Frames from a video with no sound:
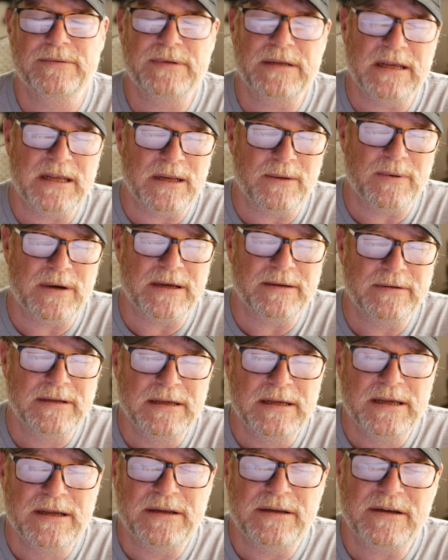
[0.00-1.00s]
anyway,
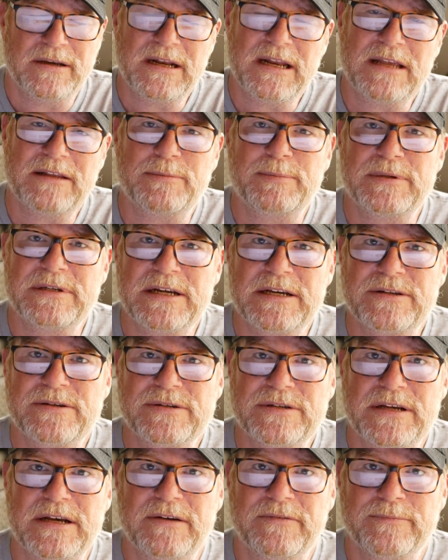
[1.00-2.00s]
you're going to have to protect
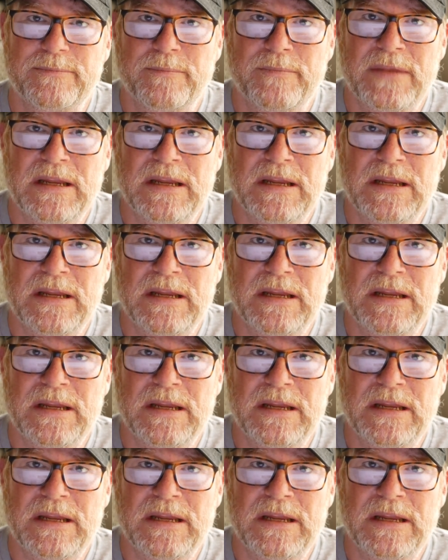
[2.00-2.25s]
yourself.